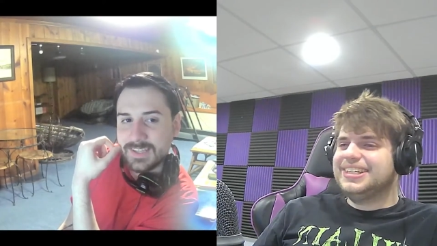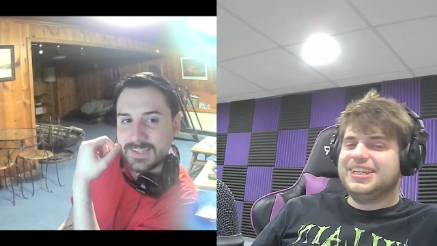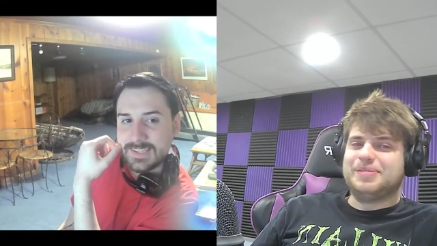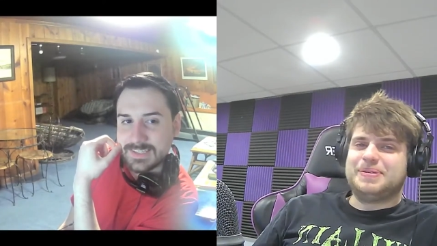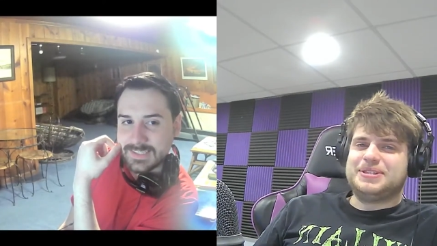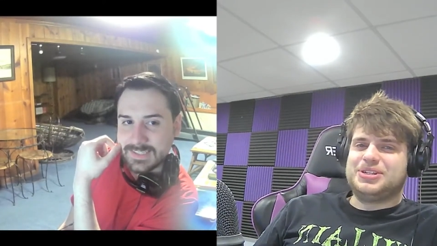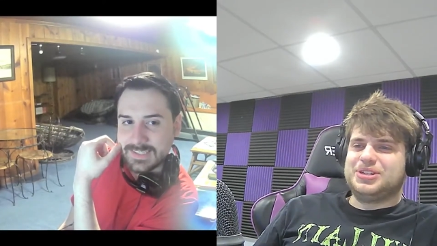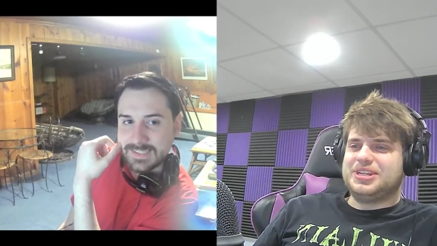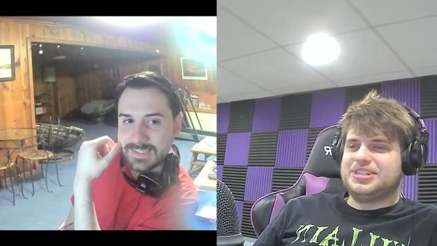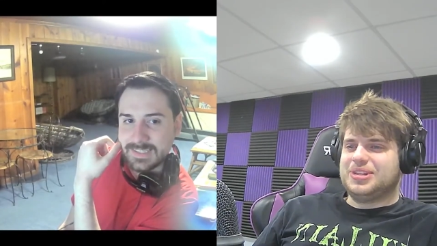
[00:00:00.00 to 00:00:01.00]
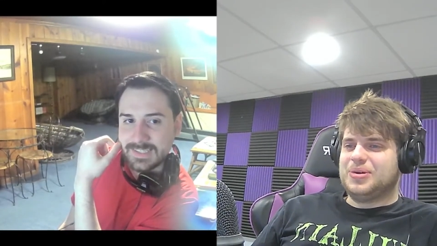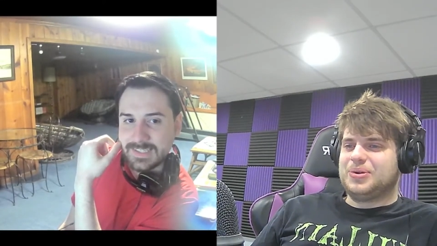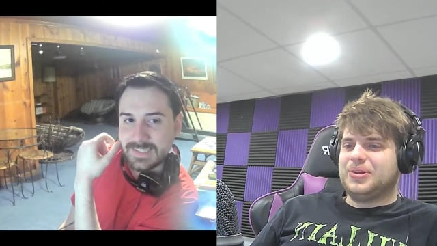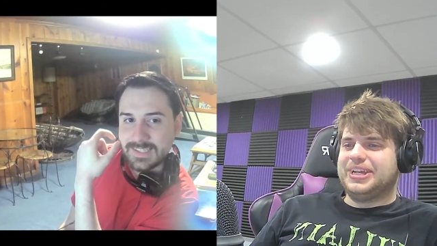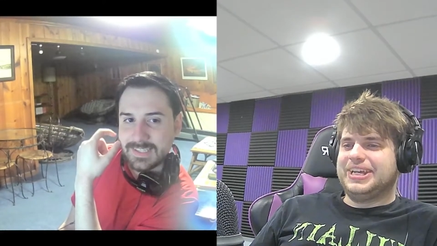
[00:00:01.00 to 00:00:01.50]
Speaker 1: Your position is a
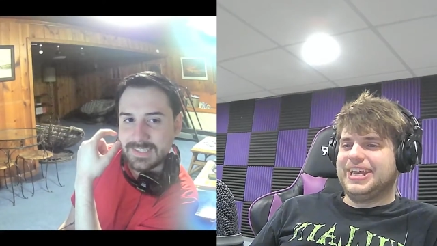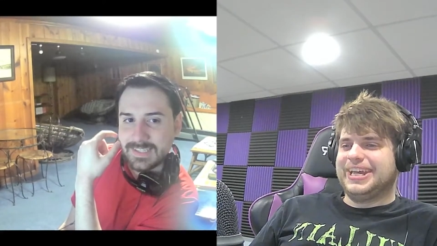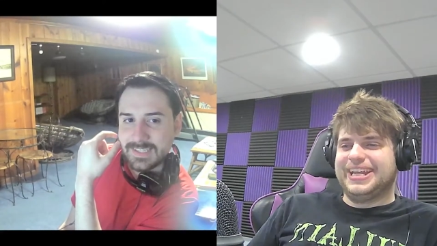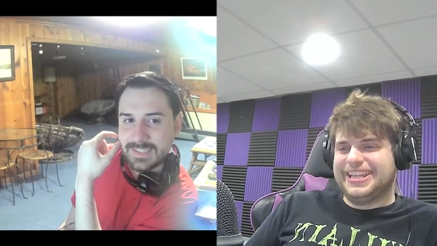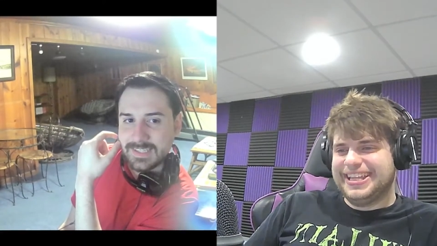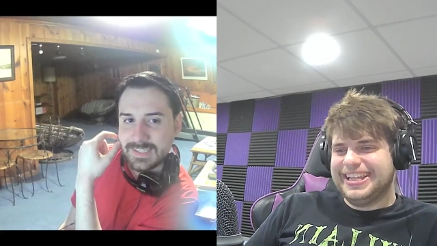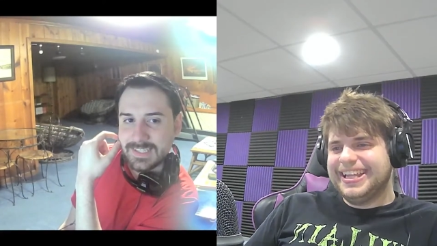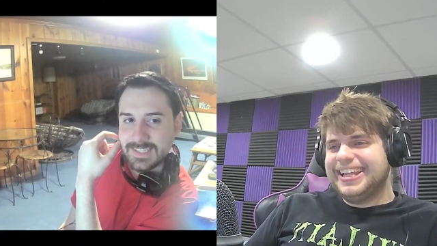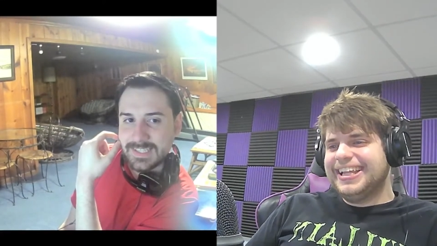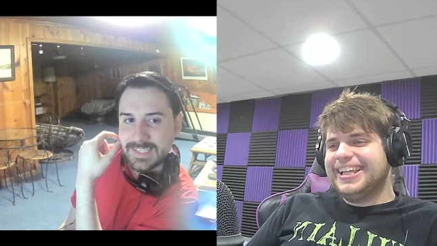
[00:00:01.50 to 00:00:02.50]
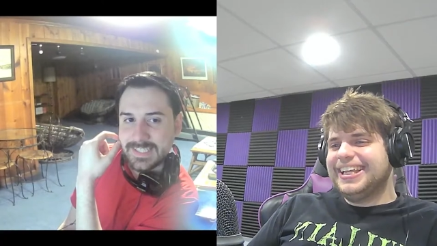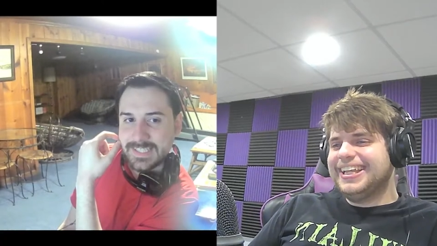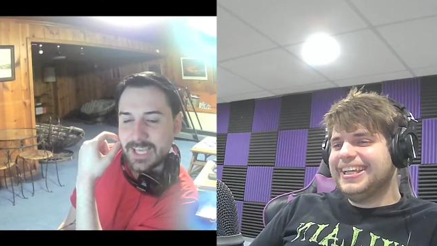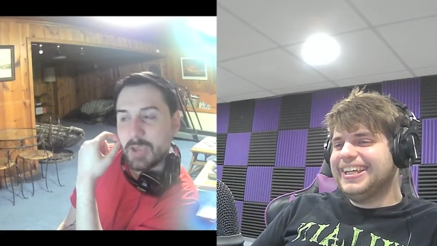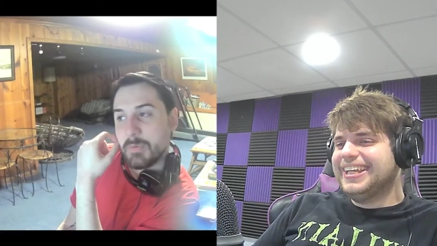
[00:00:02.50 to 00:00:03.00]
local idiot.
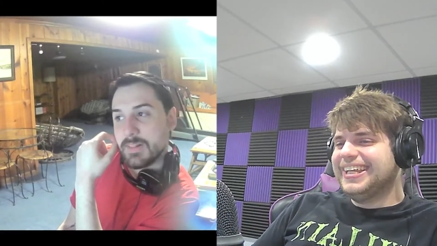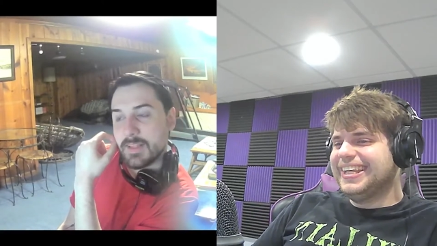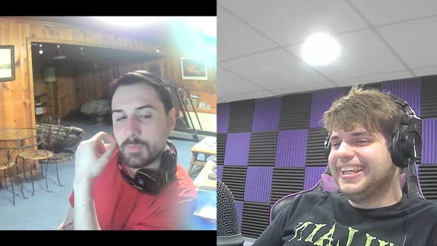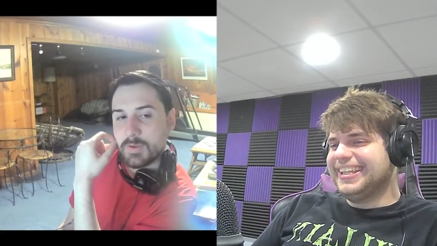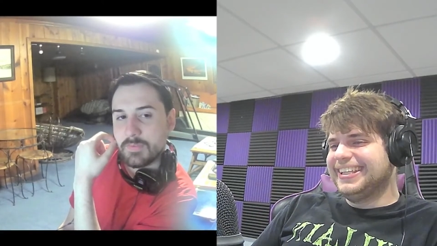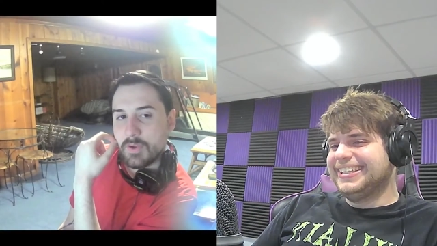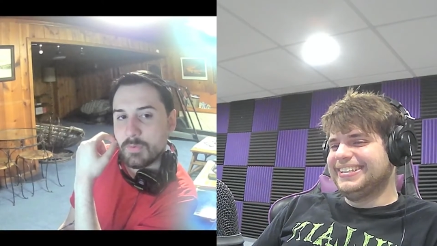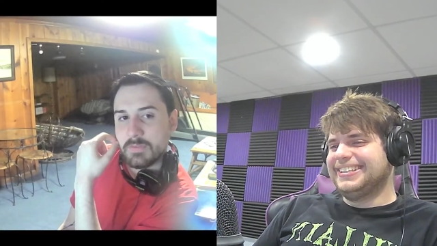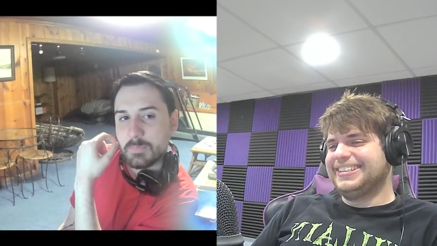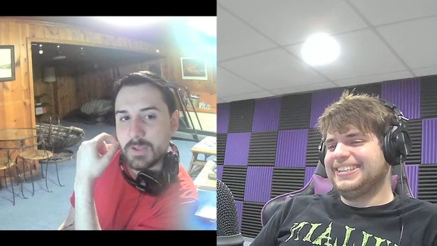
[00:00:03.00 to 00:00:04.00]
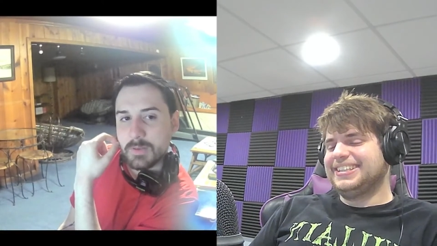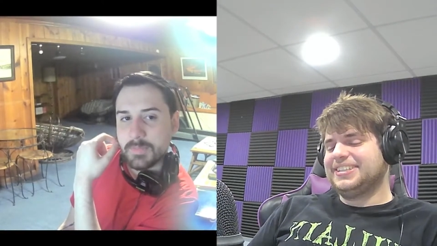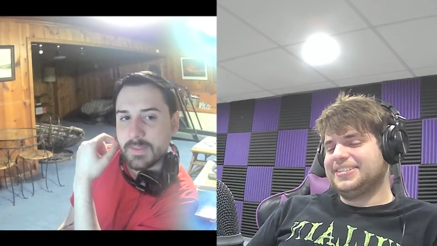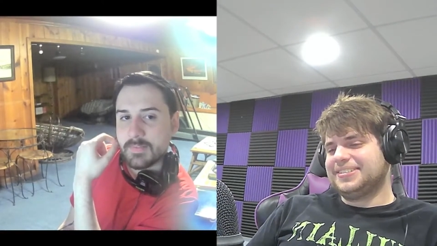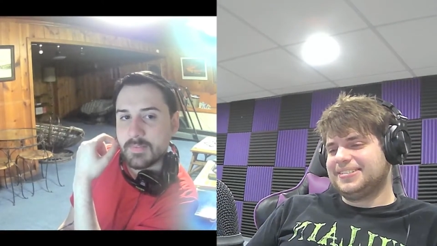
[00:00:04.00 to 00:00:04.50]
Speaker 2: I mean, that's what it's always been, but
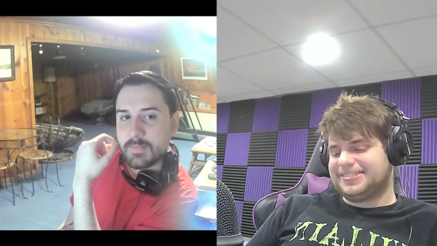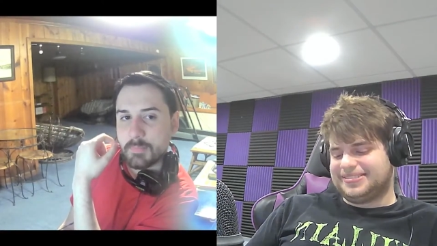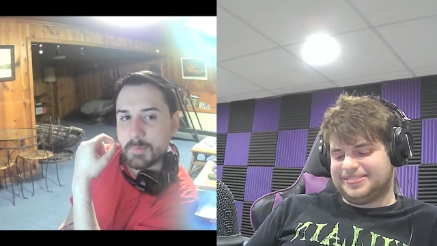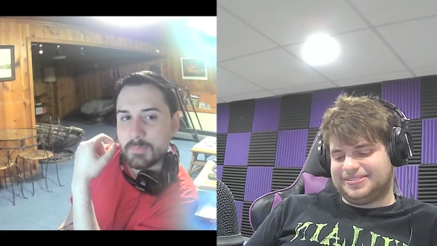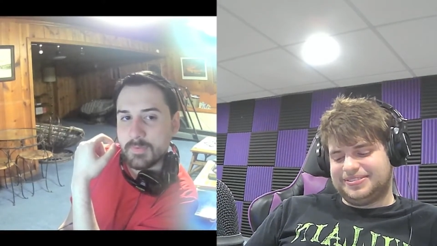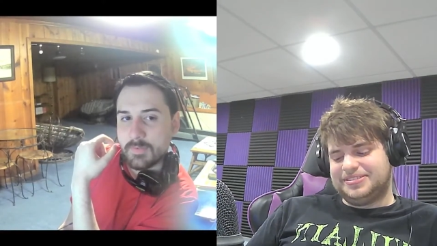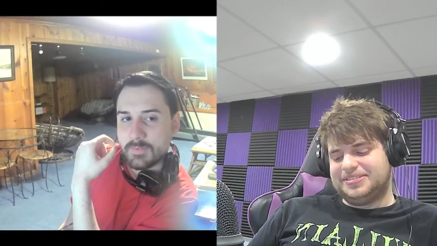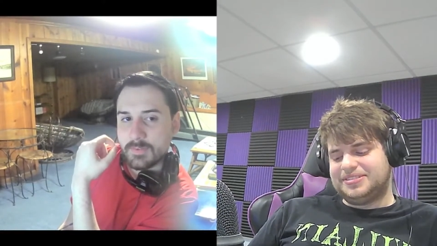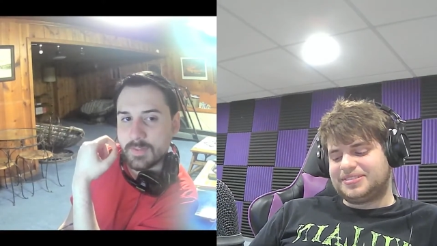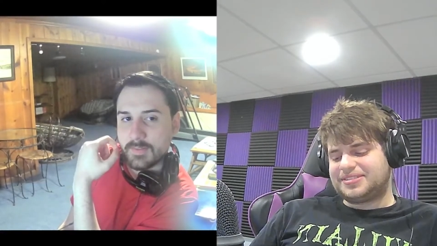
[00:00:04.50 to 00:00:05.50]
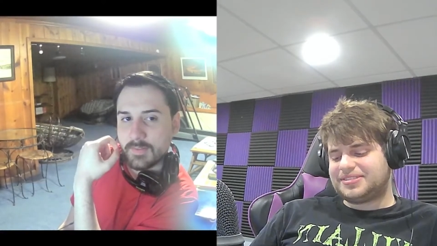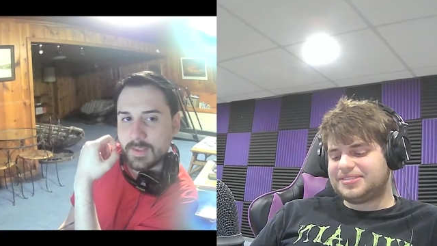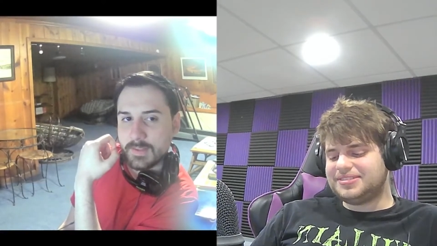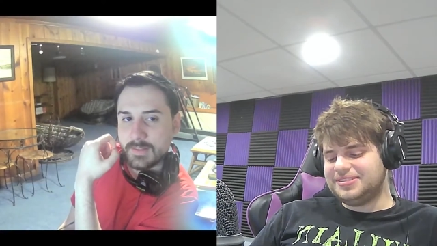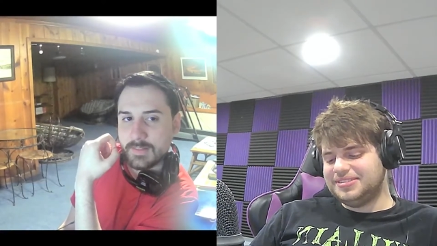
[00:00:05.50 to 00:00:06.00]
that's a separate position. That's
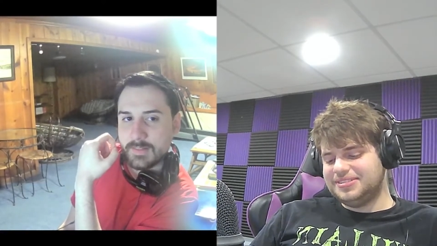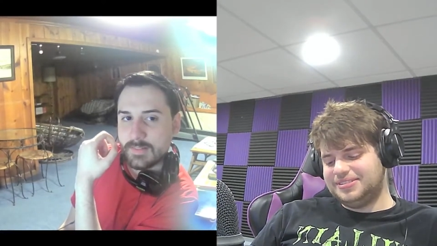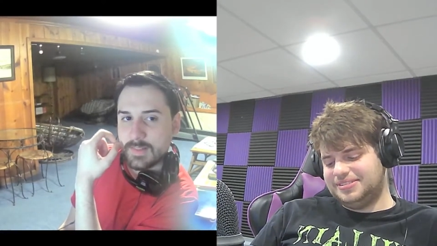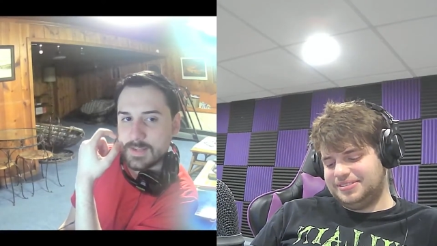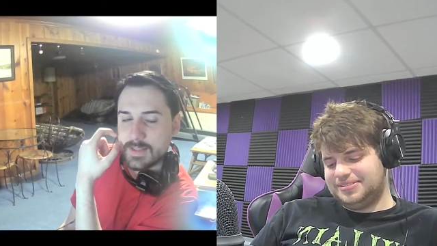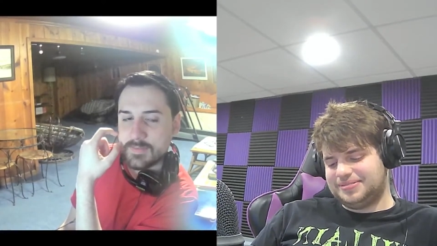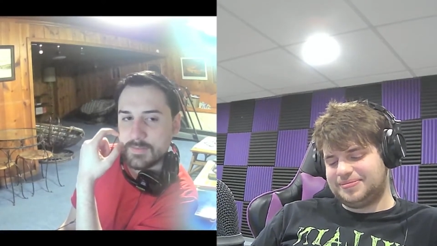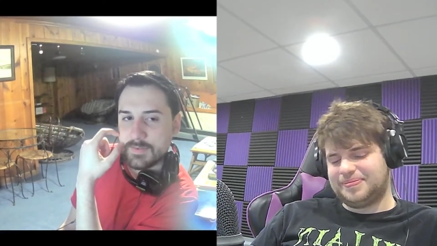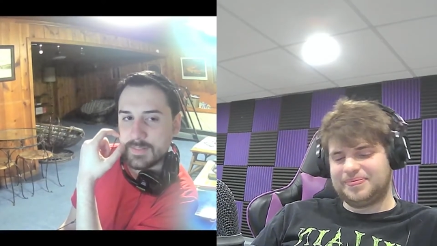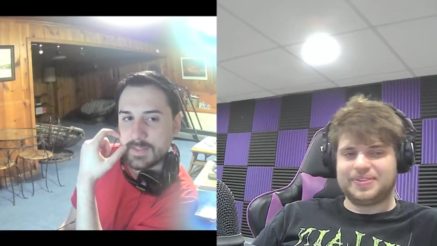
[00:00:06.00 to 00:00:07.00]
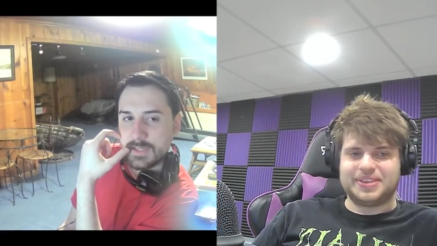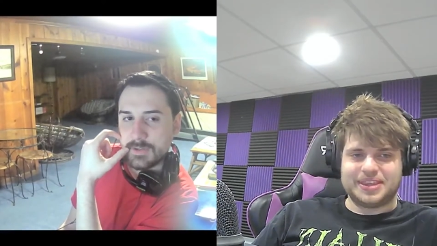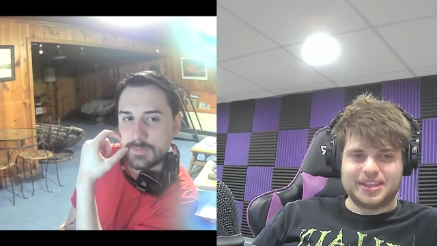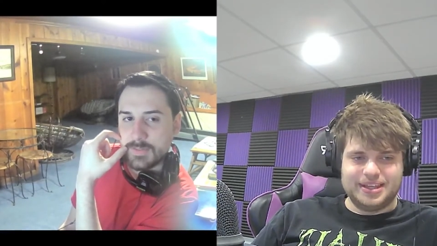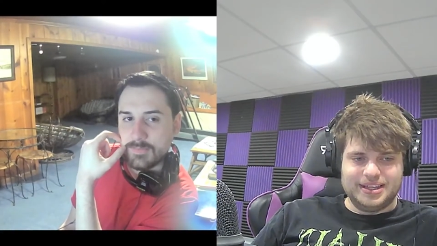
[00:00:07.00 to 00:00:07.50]
like that doesn't have anything to do
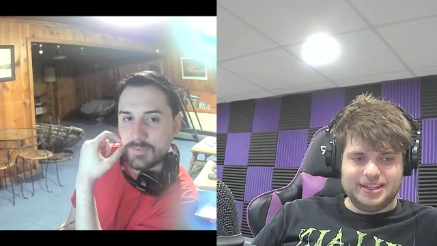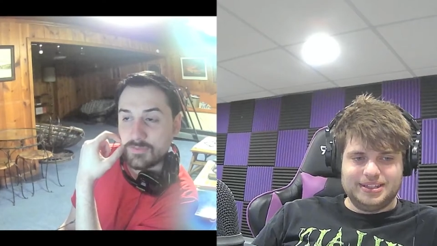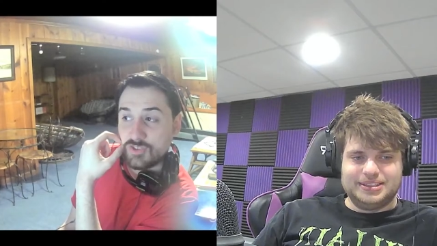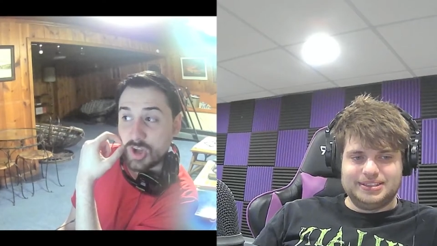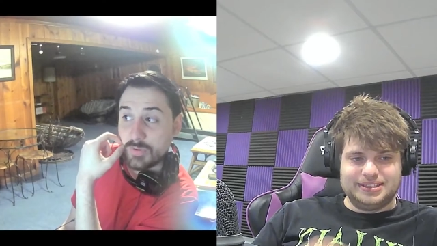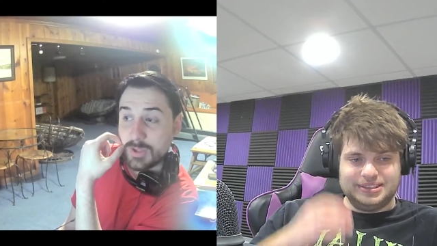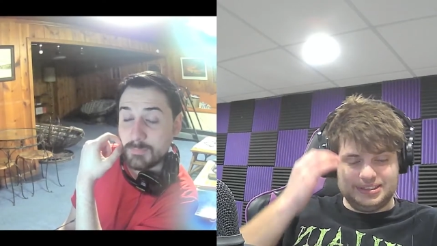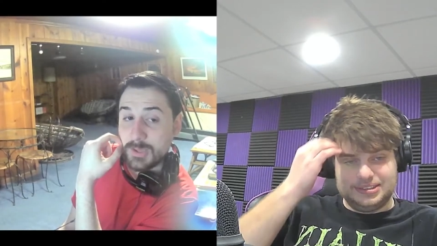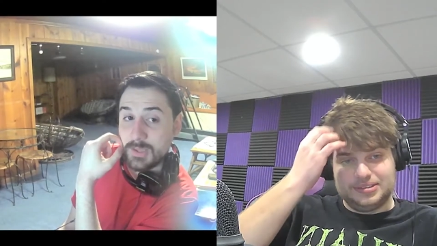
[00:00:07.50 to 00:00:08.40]
with that. It's just generally me.